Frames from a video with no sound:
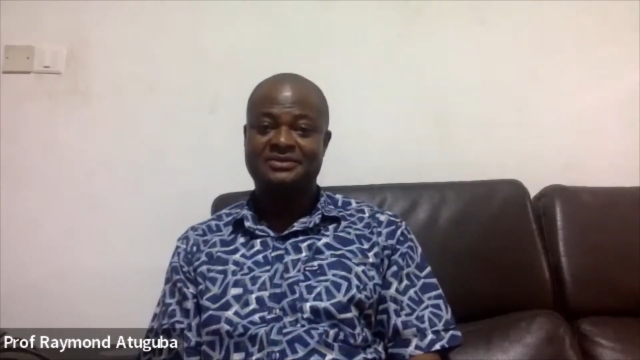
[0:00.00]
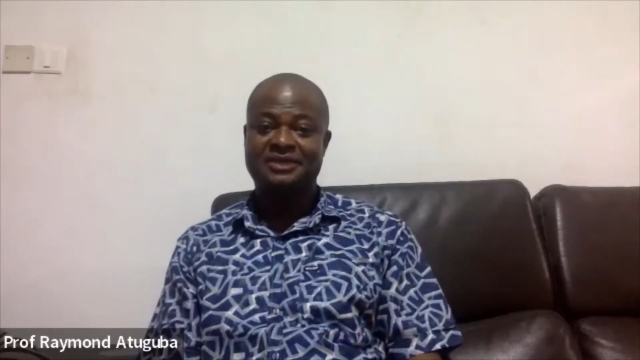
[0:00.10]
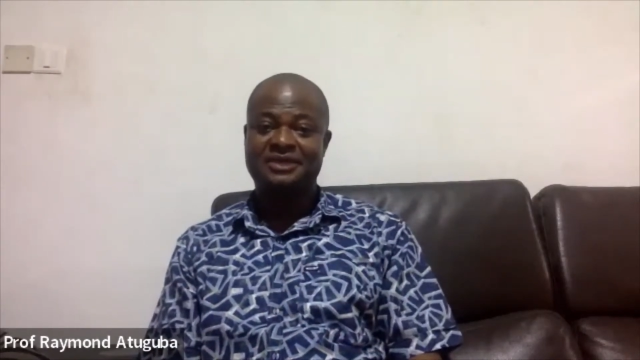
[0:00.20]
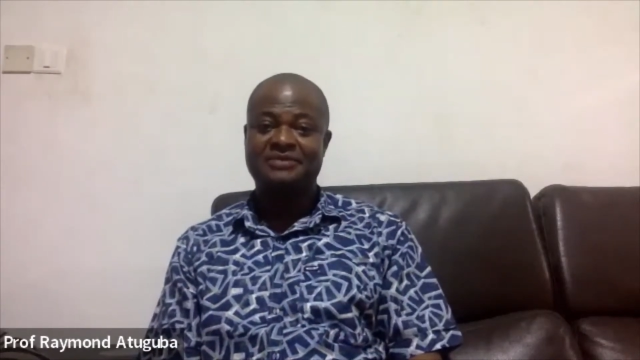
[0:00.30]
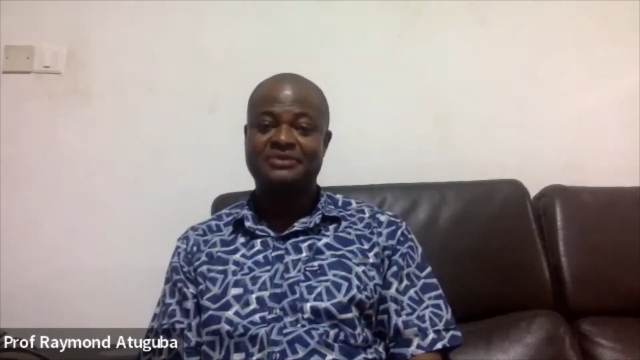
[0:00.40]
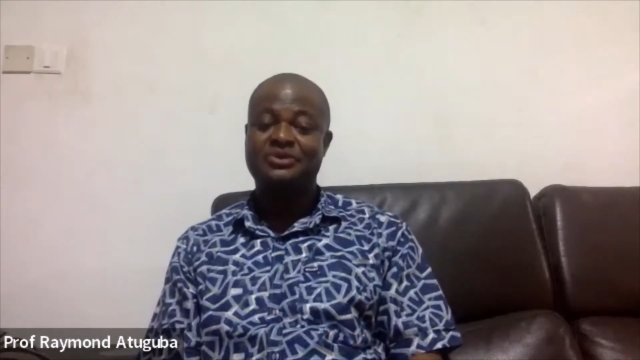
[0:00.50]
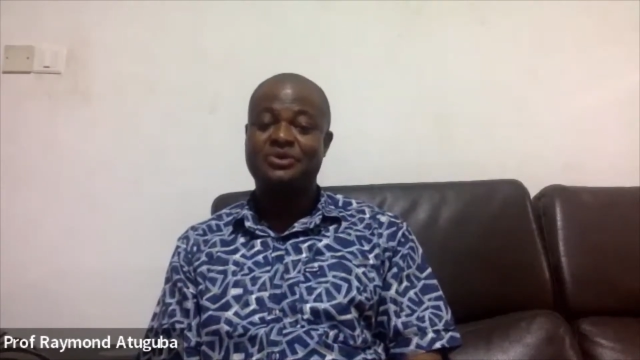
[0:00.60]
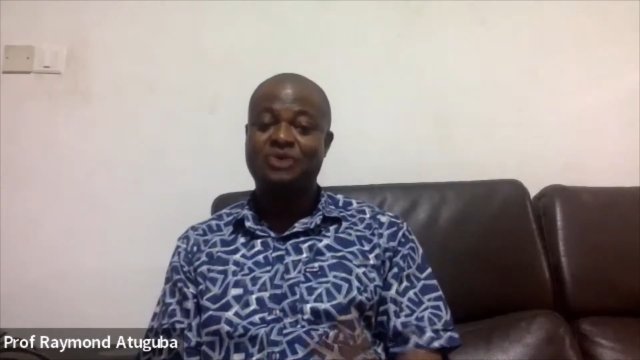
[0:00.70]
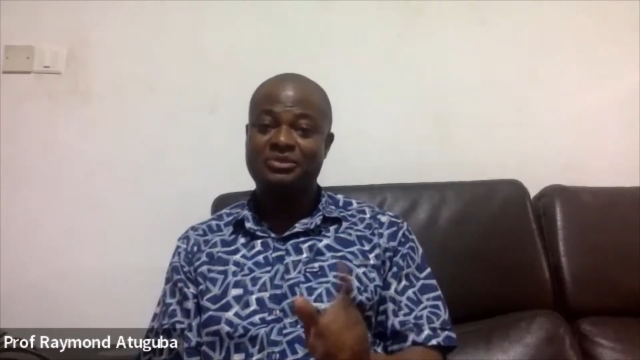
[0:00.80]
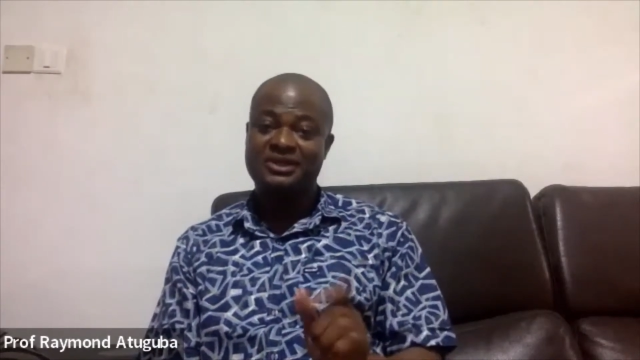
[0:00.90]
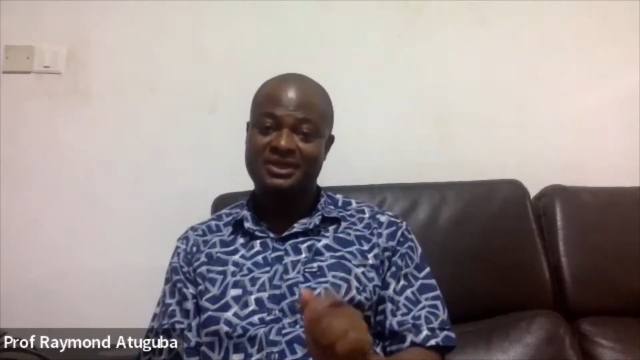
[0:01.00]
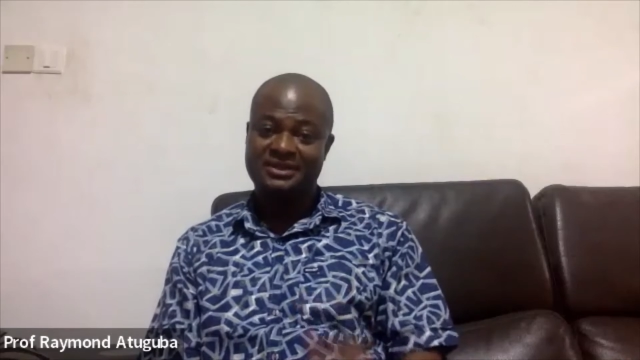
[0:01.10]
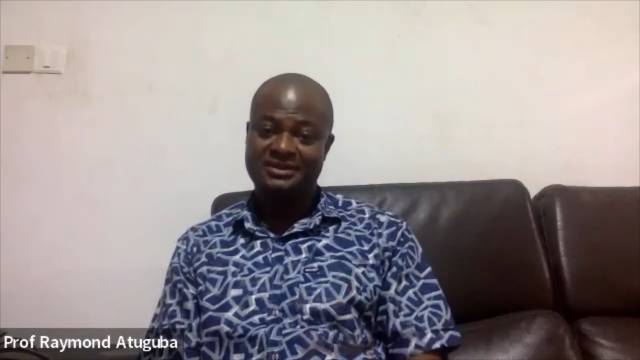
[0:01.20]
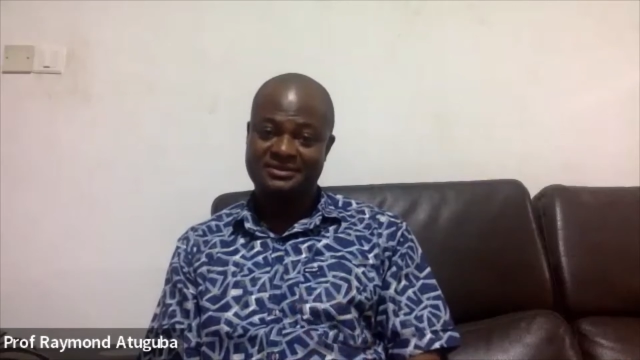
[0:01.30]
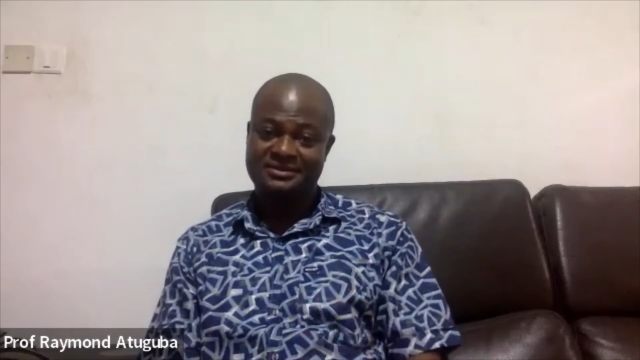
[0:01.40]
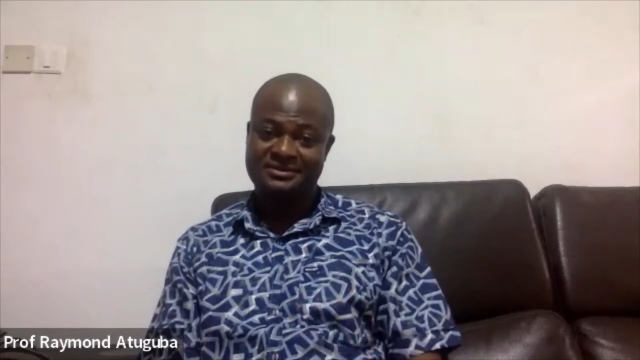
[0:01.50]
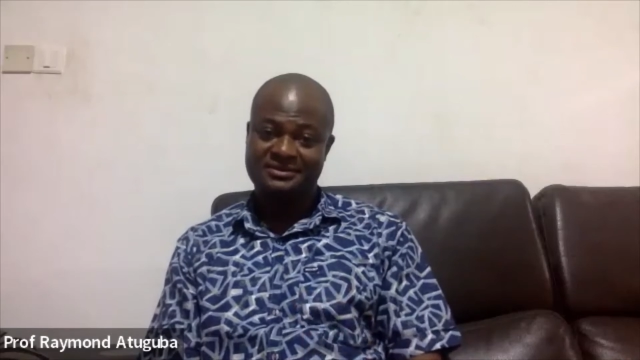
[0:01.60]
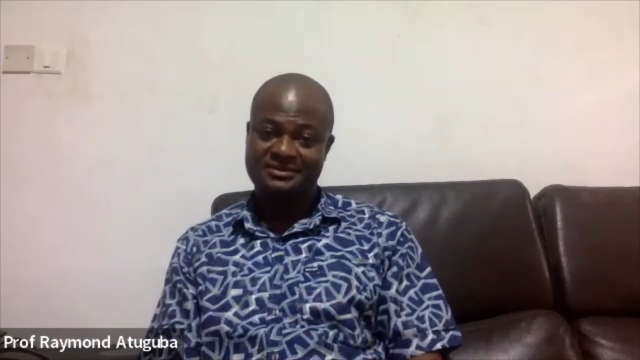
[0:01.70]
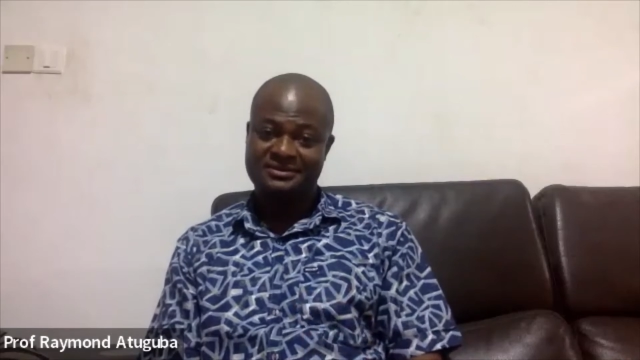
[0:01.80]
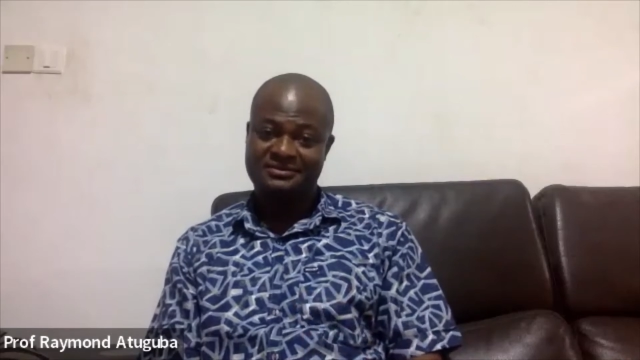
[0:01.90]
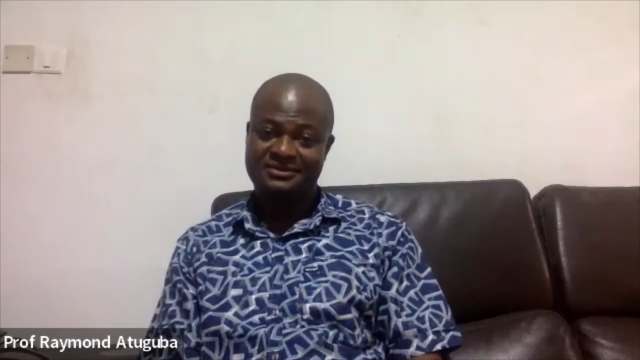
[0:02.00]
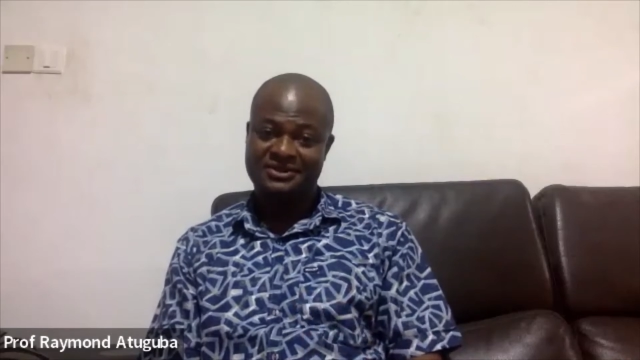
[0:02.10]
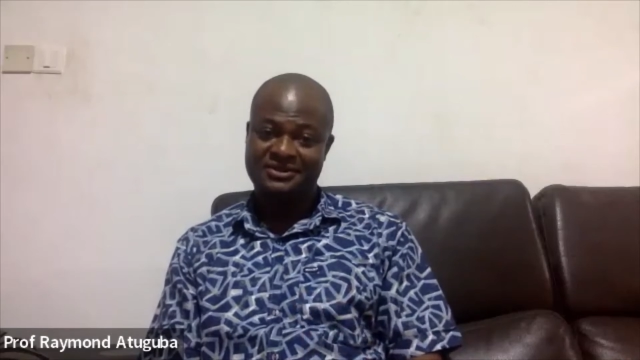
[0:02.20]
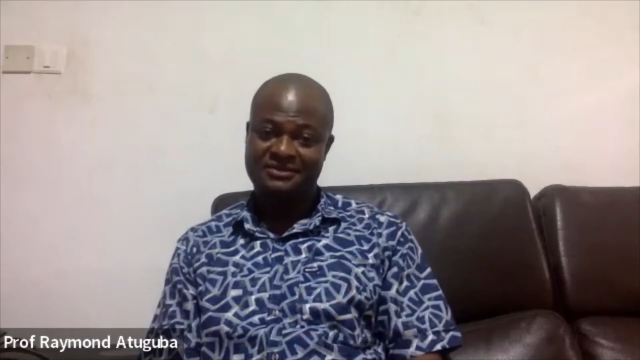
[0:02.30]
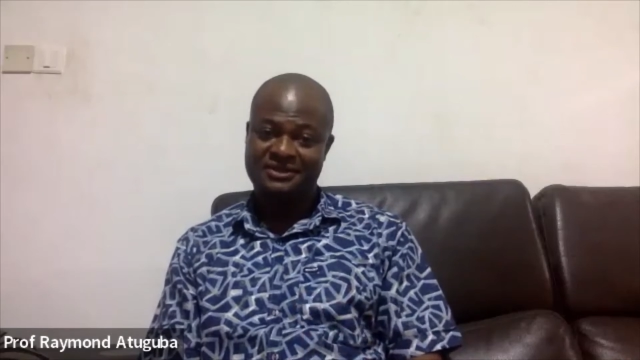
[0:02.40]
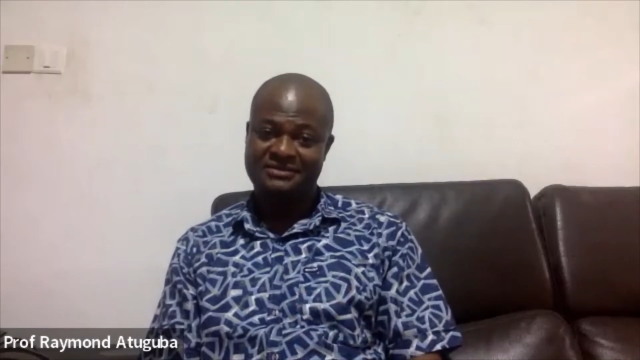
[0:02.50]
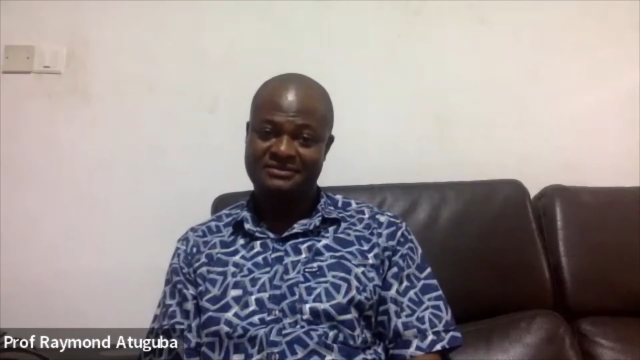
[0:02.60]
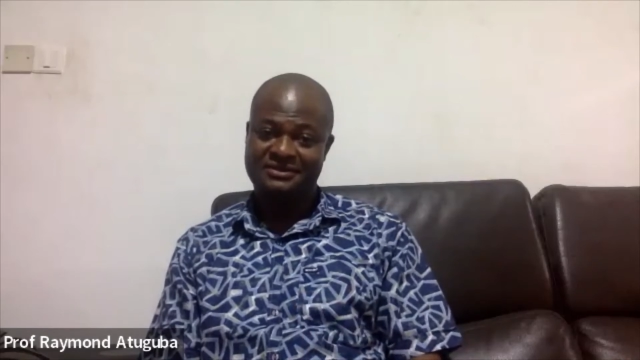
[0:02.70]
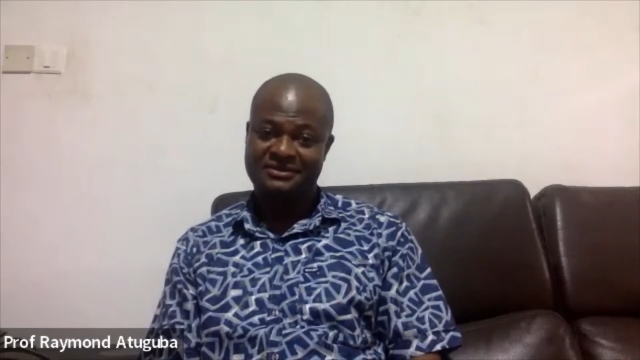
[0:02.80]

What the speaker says: to be able to communicate the vision effectively.